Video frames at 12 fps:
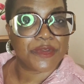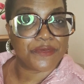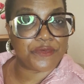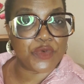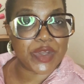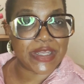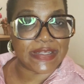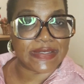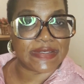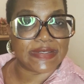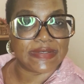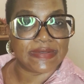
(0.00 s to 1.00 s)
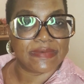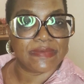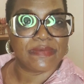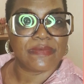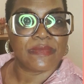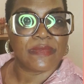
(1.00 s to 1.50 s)
fluid,
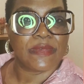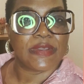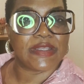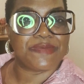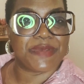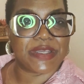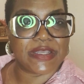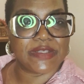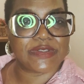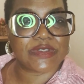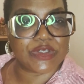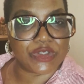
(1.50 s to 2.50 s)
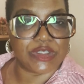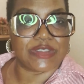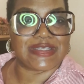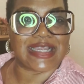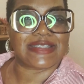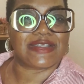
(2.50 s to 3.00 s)
it
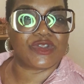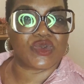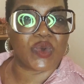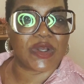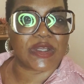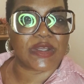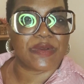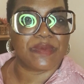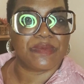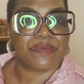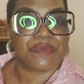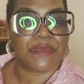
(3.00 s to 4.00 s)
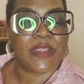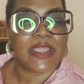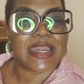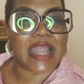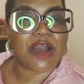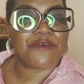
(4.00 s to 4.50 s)
starts its work.
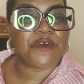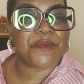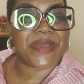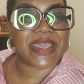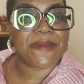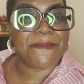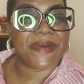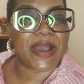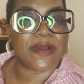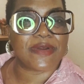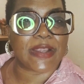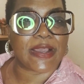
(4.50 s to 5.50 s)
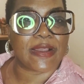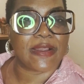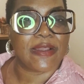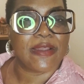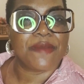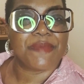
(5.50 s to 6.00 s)
Now for baking powder
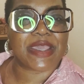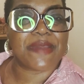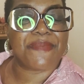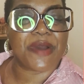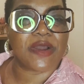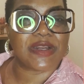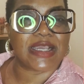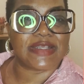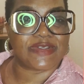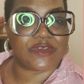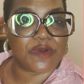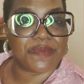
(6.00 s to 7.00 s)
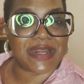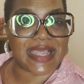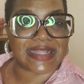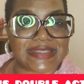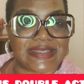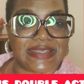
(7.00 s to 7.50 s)
is double
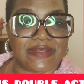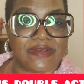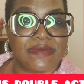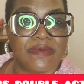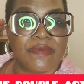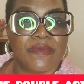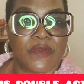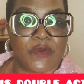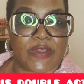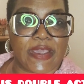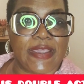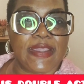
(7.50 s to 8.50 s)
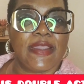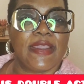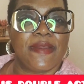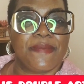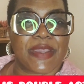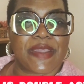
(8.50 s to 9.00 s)
acting. Okay,
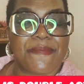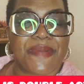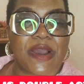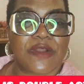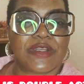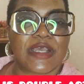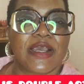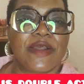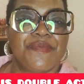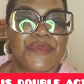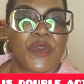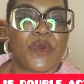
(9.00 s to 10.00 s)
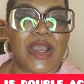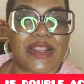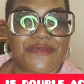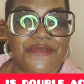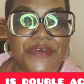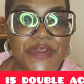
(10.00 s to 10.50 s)
baking powder
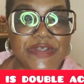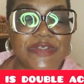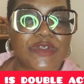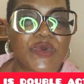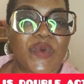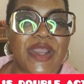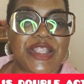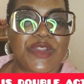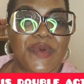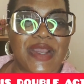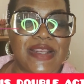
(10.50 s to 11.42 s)
at first, when